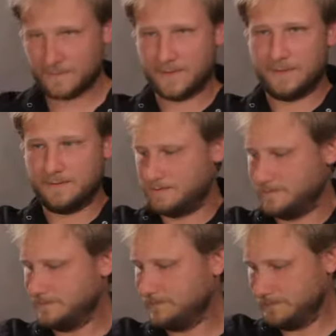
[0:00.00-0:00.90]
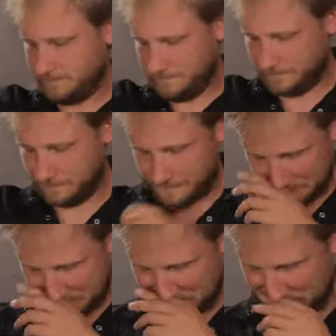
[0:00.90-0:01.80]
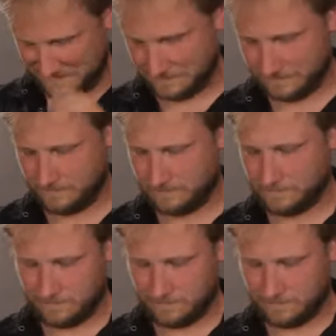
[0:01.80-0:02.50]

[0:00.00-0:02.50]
So this is interior restaurant. We're doing the next one.